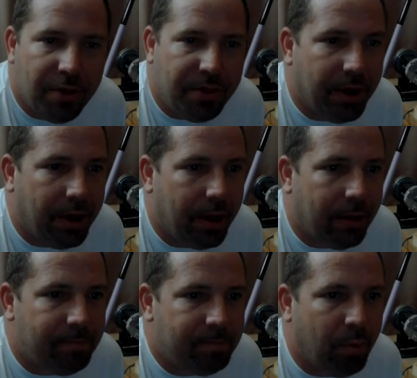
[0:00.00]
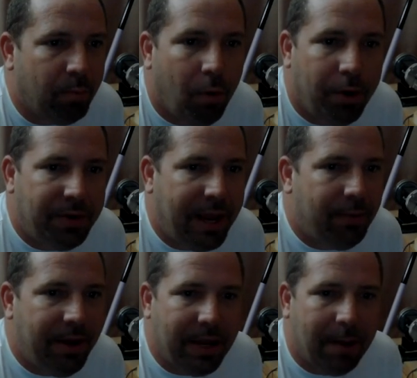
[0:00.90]
the Memorial Day
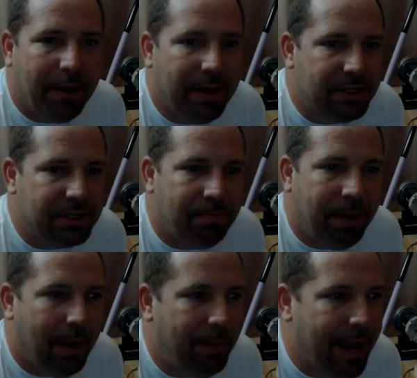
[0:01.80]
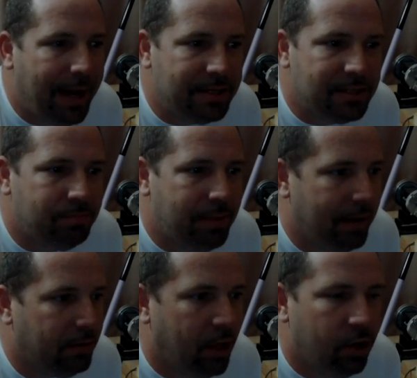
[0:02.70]
weekend, but it just, man, we had
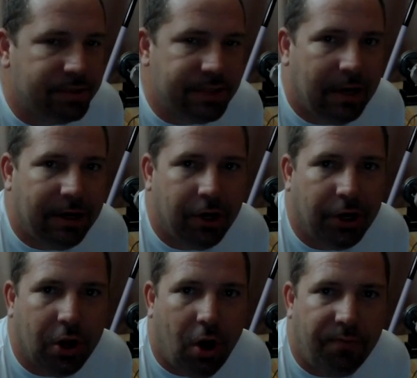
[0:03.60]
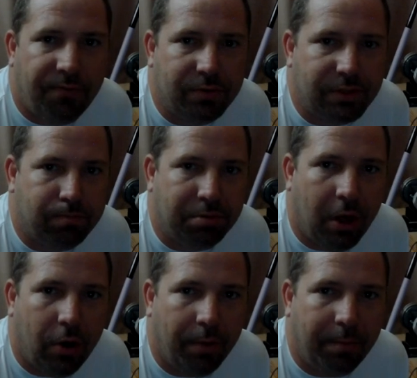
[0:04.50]
that low was out there in the Gulf. It was just
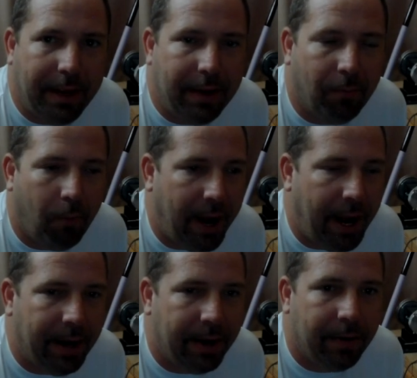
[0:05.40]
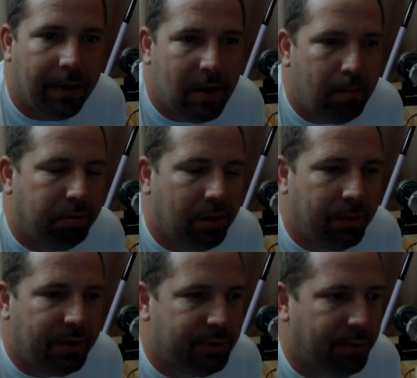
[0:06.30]
blowing, man, raining,
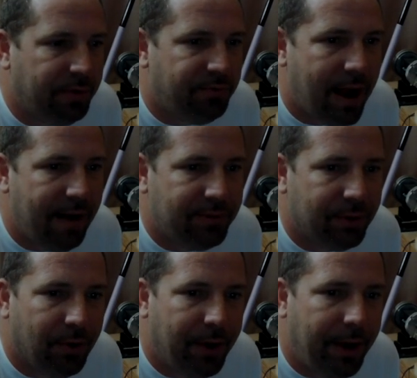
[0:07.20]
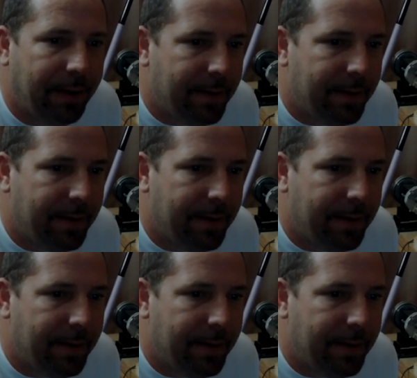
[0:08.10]
blowing 25, 30.